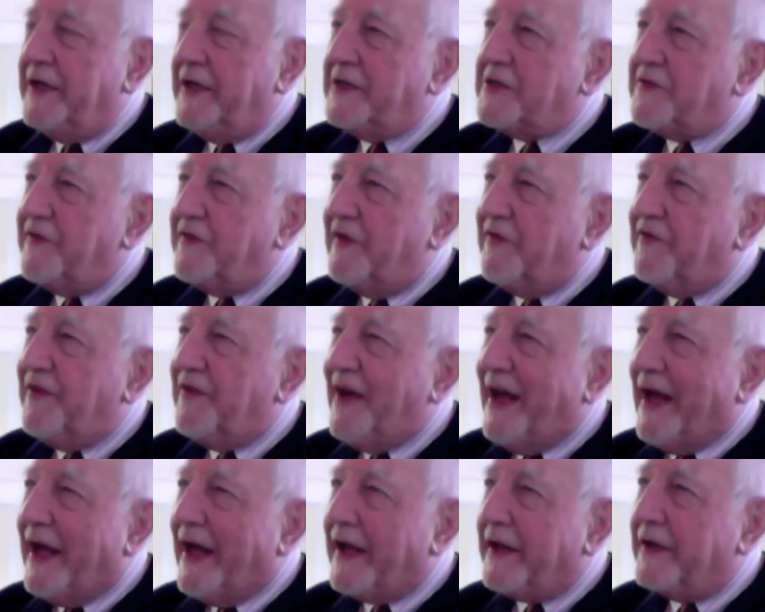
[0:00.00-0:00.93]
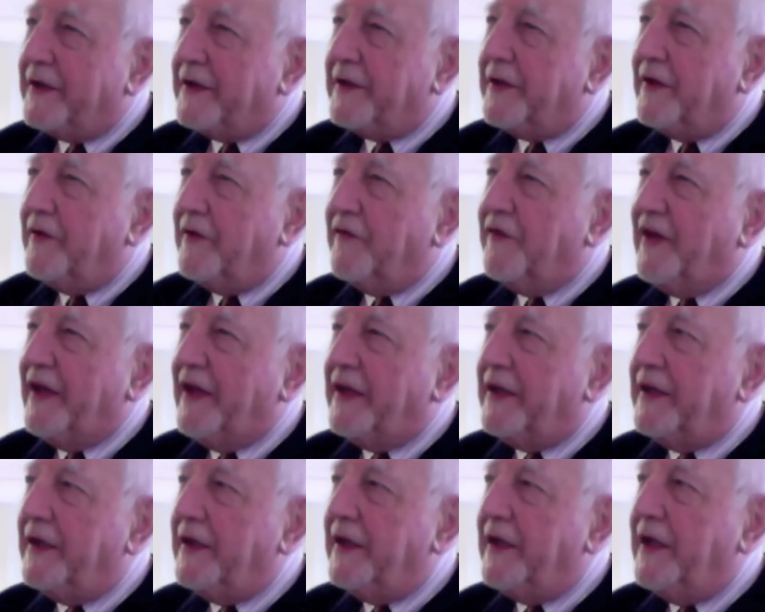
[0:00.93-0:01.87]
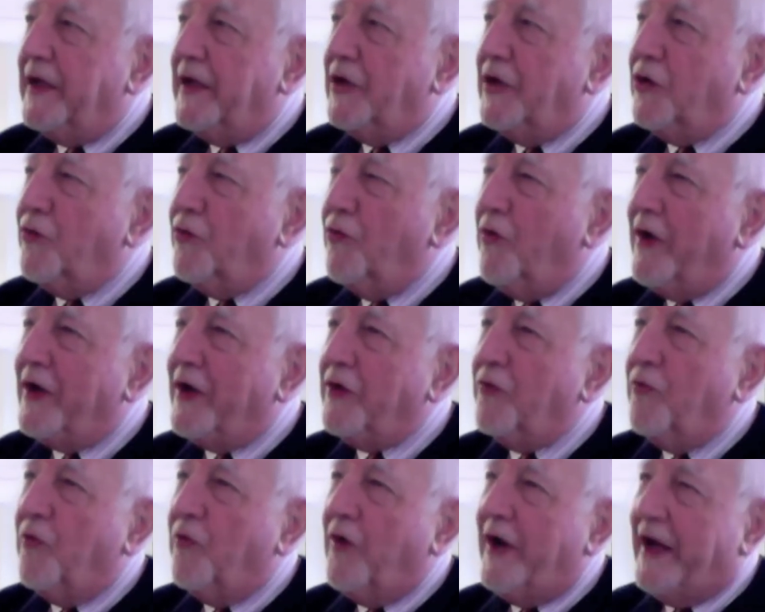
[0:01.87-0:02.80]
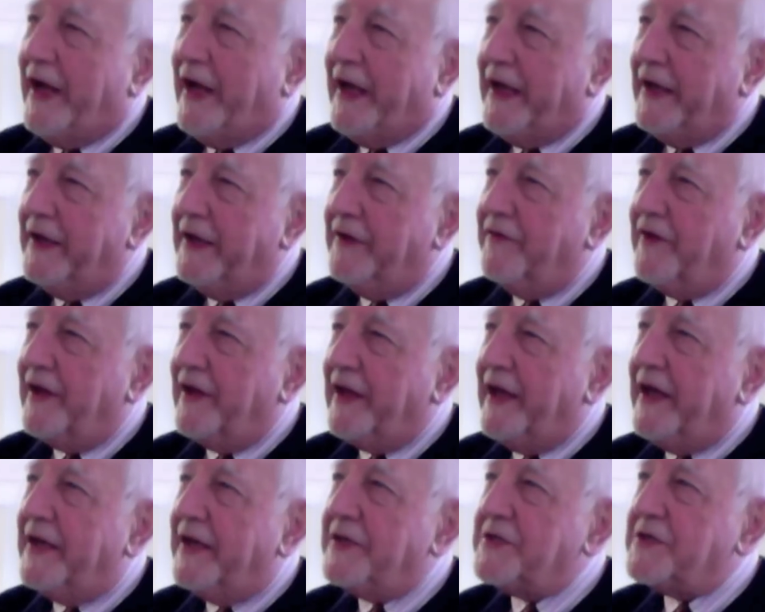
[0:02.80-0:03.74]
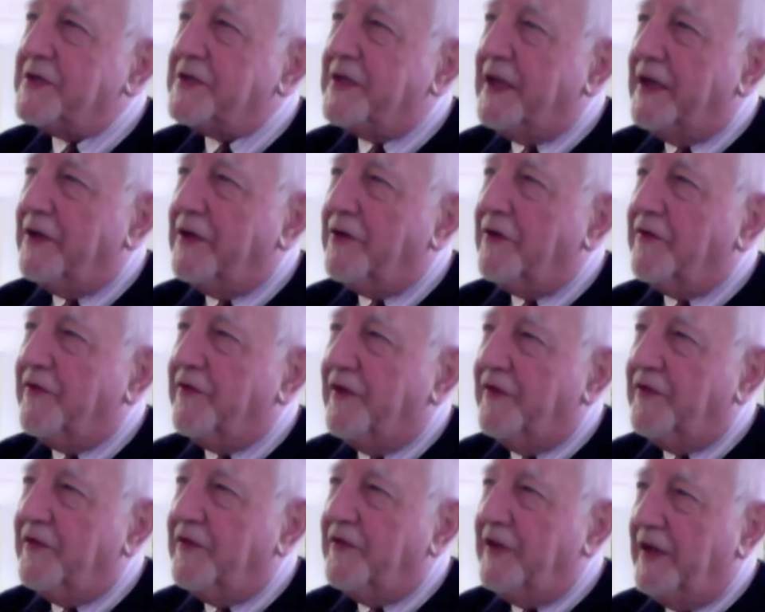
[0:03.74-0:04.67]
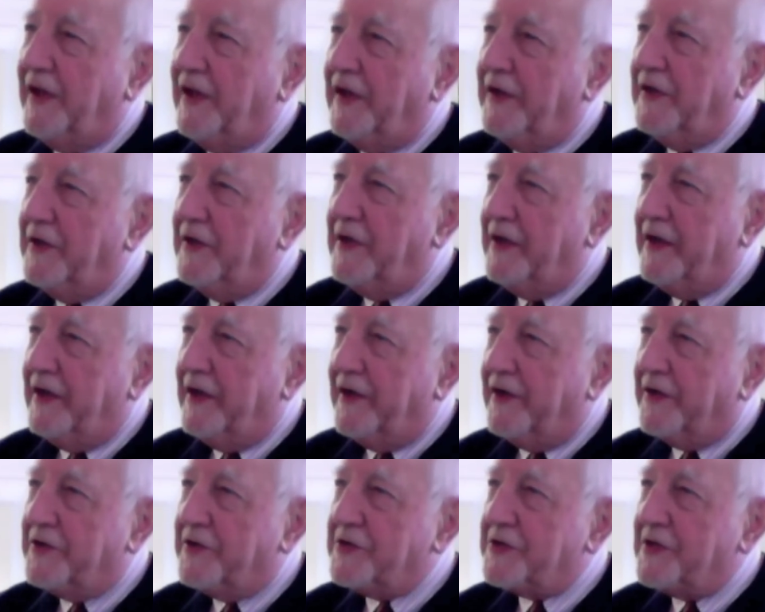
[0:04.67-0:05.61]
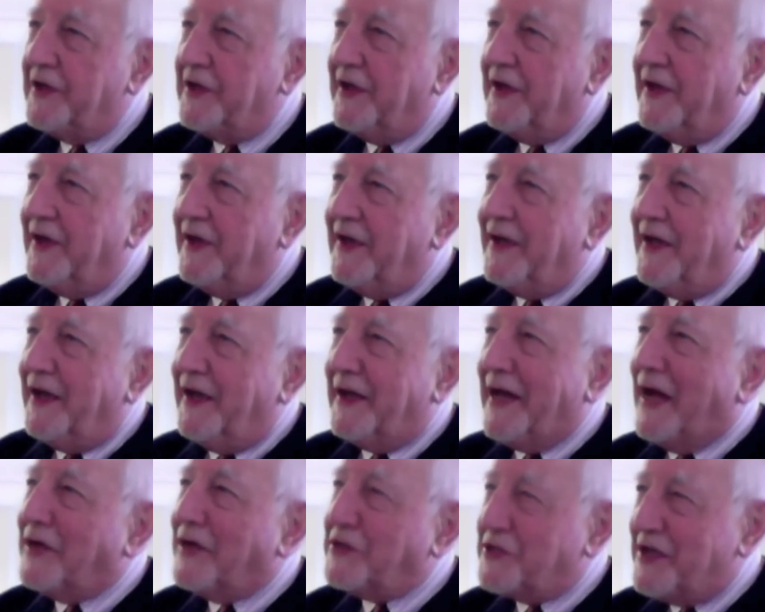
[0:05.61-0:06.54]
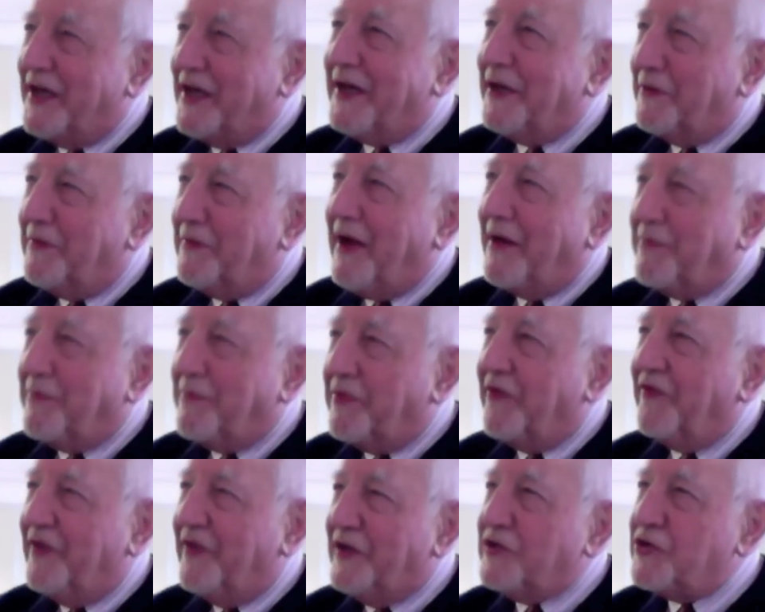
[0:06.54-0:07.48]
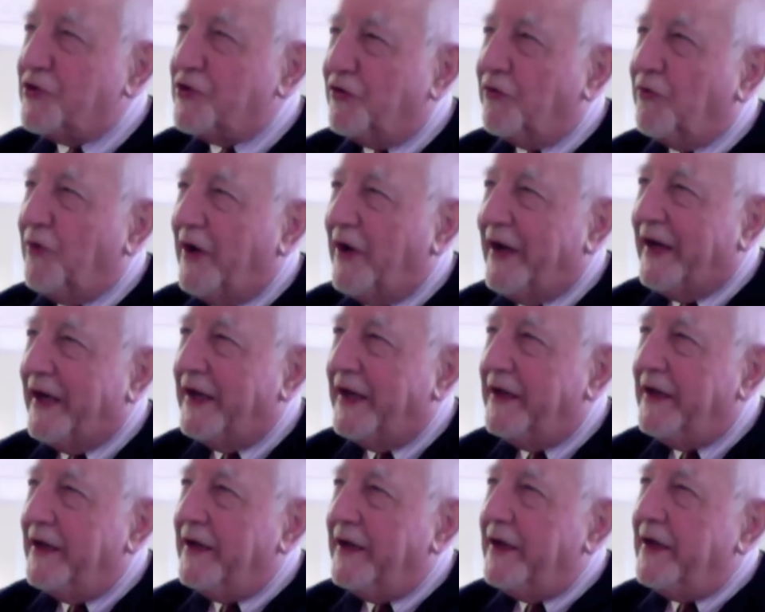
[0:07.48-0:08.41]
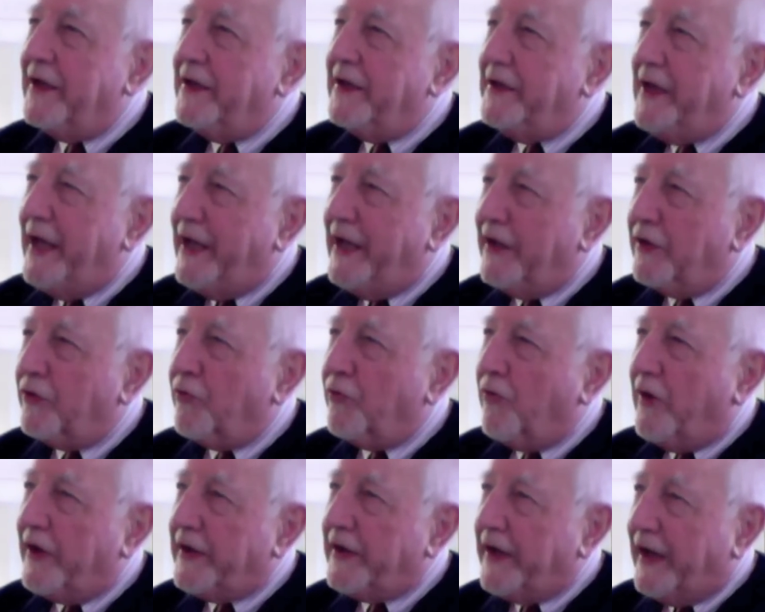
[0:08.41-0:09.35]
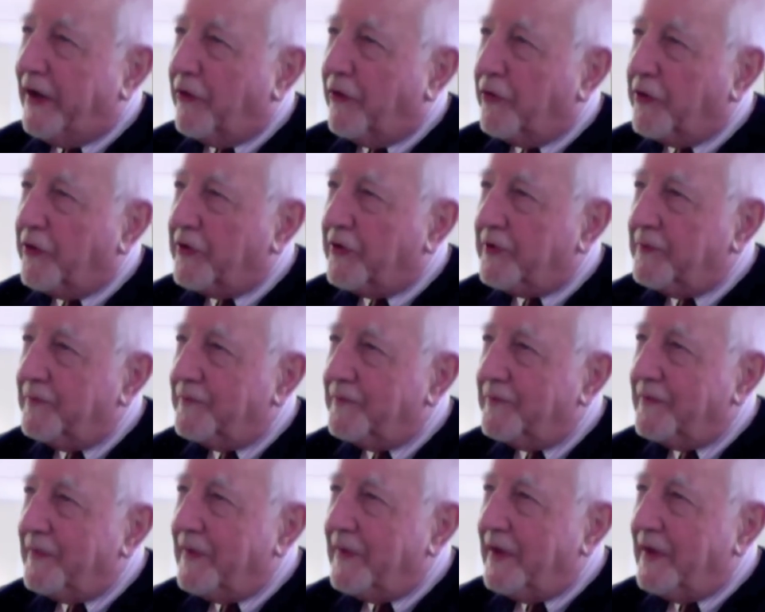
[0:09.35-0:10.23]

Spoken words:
is the fact that in one way, in the last 10 or 15 years, and I say in my provincial way, Yale won out.